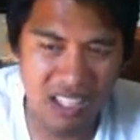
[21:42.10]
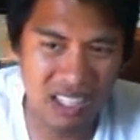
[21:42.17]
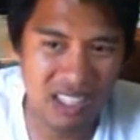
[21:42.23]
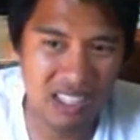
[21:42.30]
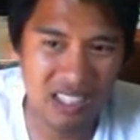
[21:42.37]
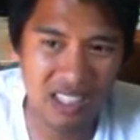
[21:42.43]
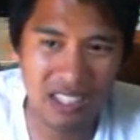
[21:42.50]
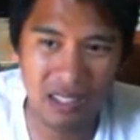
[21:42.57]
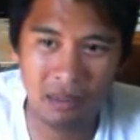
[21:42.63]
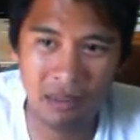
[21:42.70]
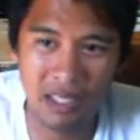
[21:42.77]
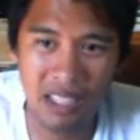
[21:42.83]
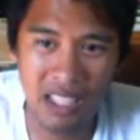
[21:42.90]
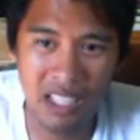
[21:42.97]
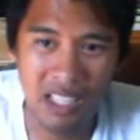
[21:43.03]

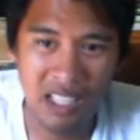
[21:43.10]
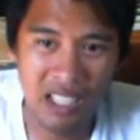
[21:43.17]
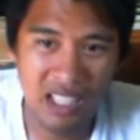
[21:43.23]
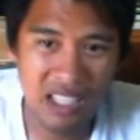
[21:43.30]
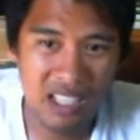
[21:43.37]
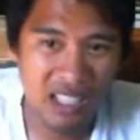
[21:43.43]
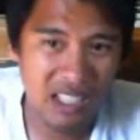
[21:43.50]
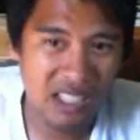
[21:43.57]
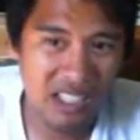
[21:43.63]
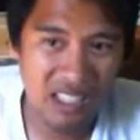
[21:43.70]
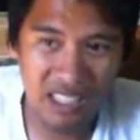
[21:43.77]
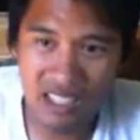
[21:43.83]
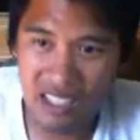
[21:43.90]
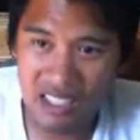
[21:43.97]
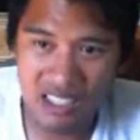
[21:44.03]
Um,
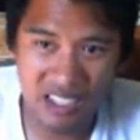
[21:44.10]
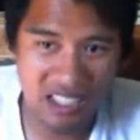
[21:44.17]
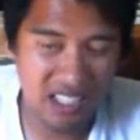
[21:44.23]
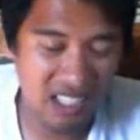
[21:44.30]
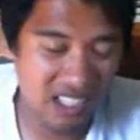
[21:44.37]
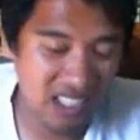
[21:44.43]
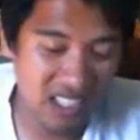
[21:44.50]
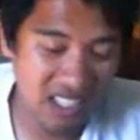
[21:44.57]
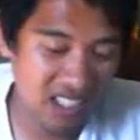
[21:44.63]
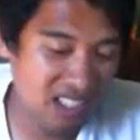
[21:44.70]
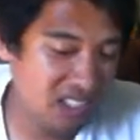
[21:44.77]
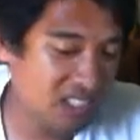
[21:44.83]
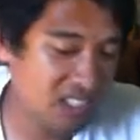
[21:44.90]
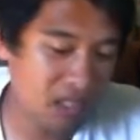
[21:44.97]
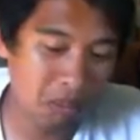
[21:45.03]
uh, and,
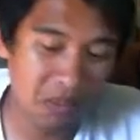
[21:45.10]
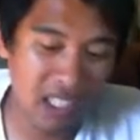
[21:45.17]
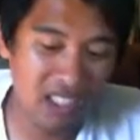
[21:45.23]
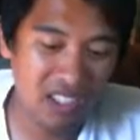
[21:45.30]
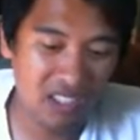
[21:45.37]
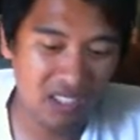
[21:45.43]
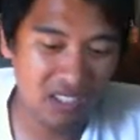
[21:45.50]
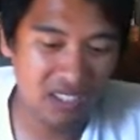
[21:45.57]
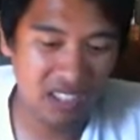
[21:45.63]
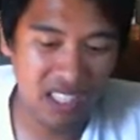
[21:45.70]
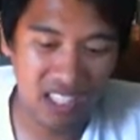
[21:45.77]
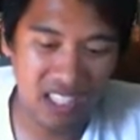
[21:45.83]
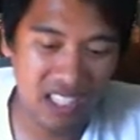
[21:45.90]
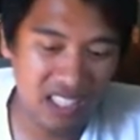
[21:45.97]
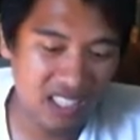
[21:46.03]
it, it's mental.
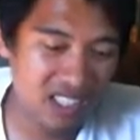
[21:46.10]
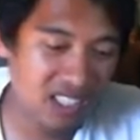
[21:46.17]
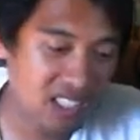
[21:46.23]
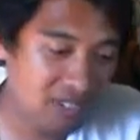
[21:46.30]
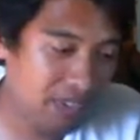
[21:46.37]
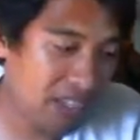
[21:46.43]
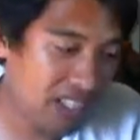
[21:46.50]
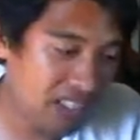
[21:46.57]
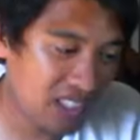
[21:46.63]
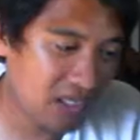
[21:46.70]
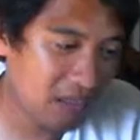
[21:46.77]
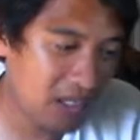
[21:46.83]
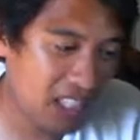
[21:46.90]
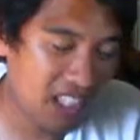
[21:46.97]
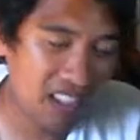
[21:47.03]
And, and the, the, fact
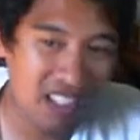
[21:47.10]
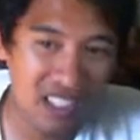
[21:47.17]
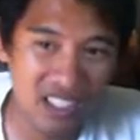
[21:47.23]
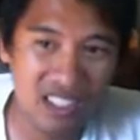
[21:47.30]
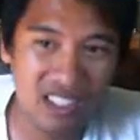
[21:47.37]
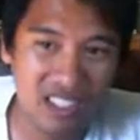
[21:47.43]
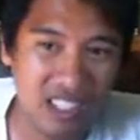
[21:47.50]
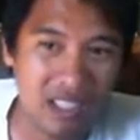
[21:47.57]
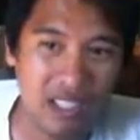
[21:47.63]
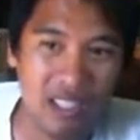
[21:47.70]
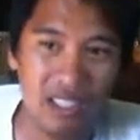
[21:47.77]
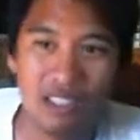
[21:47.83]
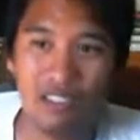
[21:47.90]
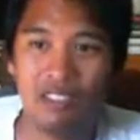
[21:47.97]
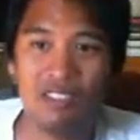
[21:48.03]
of the matter is,
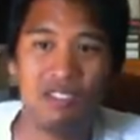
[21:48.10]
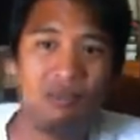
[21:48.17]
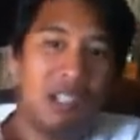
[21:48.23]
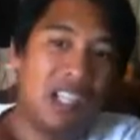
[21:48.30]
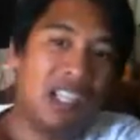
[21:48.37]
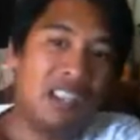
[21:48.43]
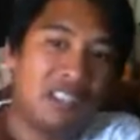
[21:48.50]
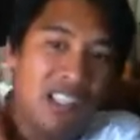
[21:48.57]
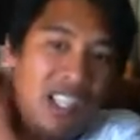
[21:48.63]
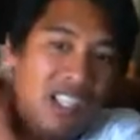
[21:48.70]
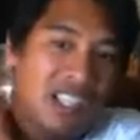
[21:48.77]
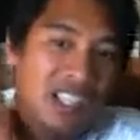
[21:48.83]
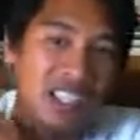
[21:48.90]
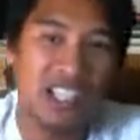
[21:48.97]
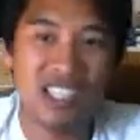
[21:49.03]
if Van
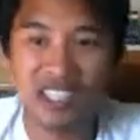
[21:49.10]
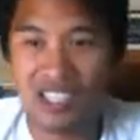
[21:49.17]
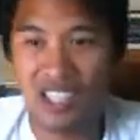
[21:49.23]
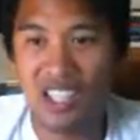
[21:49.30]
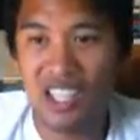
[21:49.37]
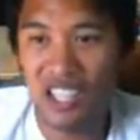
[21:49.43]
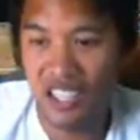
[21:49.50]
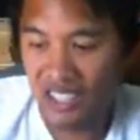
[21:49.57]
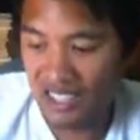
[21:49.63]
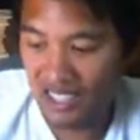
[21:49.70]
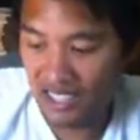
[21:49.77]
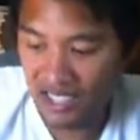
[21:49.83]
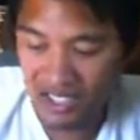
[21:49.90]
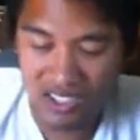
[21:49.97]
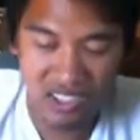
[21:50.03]
Rivera gets cut
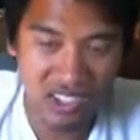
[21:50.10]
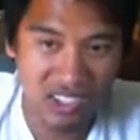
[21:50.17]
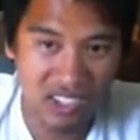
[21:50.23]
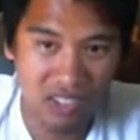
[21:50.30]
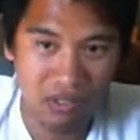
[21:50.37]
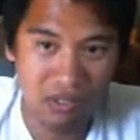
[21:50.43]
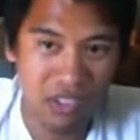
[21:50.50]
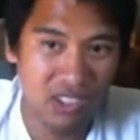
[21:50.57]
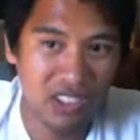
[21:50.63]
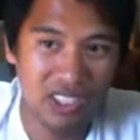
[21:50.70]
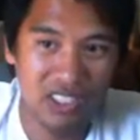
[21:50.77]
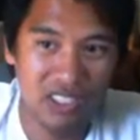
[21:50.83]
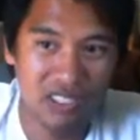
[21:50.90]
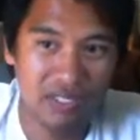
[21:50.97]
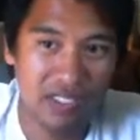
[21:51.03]
and goes to World
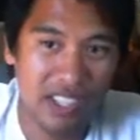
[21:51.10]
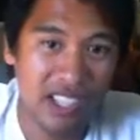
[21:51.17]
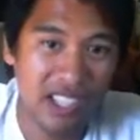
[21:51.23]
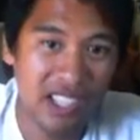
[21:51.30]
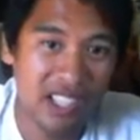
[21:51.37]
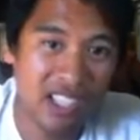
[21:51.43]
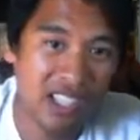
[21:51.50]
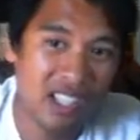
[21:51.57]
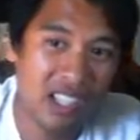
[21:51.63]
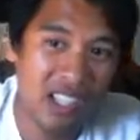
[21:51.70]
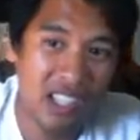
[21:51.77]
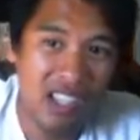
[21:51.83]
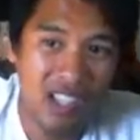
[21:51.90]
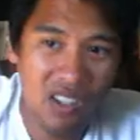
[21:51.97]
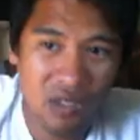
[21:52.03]
Series of Fighting
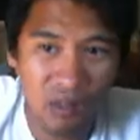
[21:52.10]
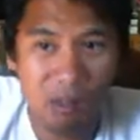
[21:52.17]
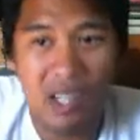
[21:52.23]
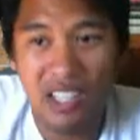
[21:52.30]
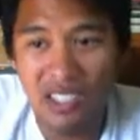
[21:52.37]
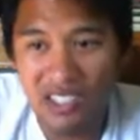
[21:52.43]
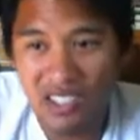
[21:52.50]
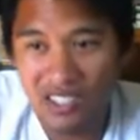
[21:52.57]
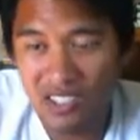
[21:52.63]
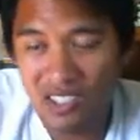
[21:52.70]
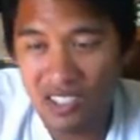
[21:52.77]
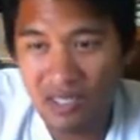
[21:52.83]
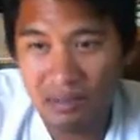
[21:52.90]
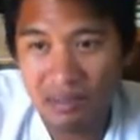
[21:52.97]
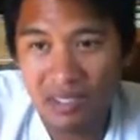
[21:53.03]
or
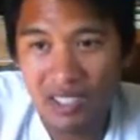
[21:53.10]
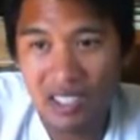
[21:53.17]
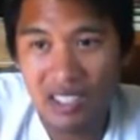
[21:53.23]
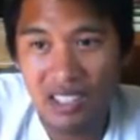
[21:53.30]
Bellator,